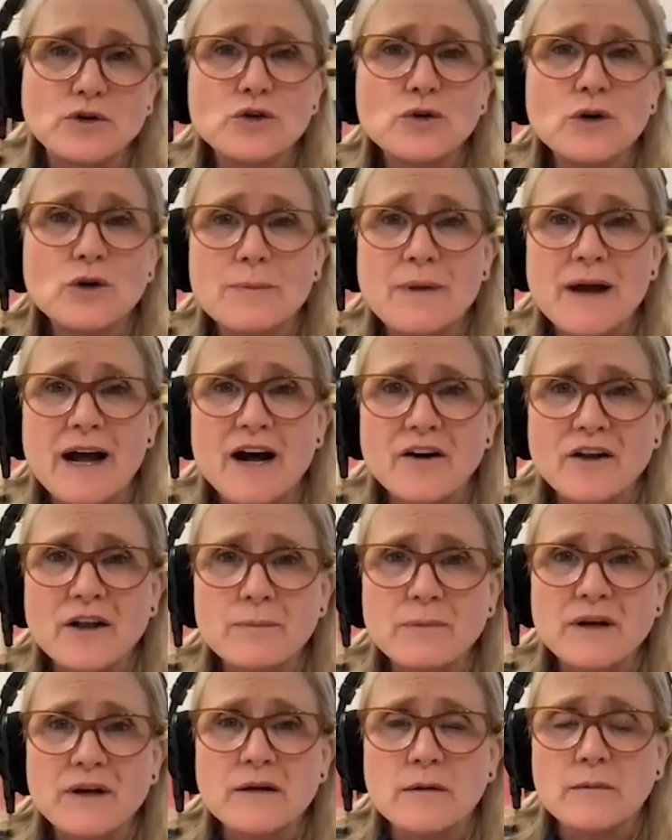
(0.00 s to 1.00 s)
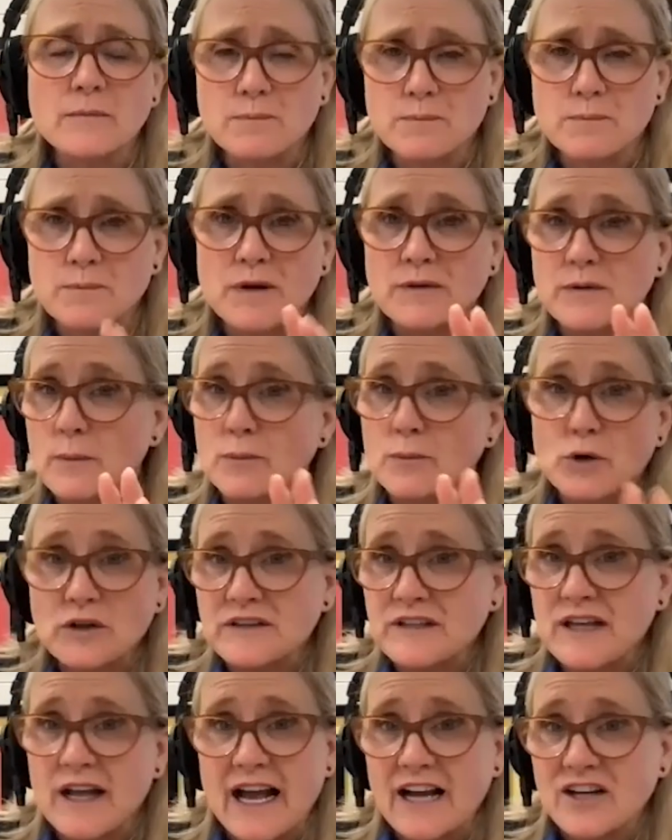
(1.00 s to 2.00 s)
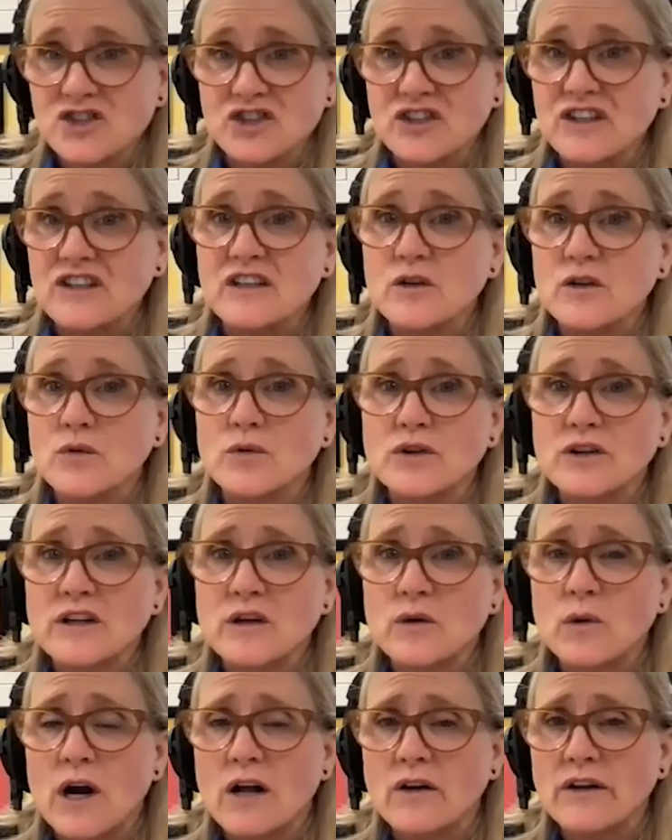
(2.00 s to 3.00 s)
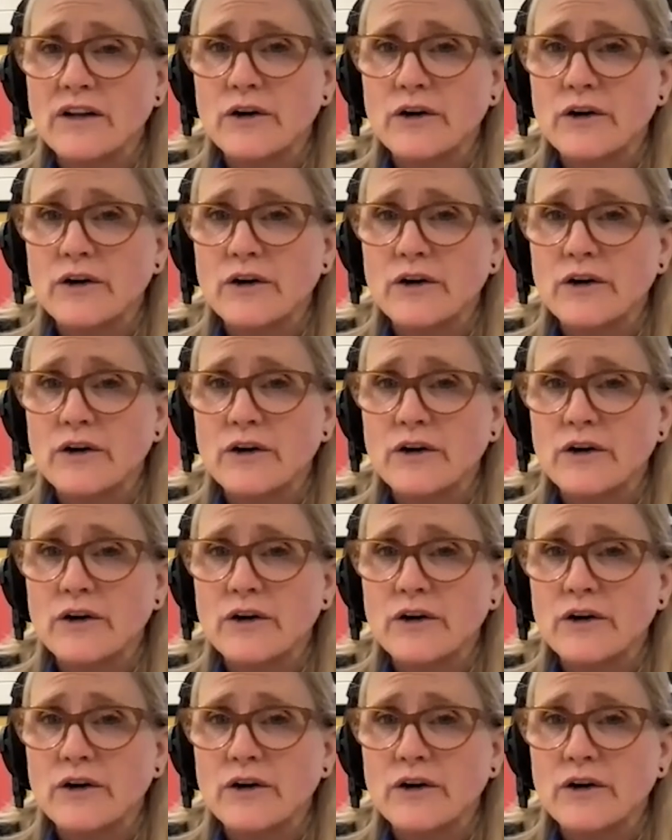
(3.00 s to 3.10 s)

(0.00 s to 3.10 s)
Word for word: knew about it, but but the book actually did really well.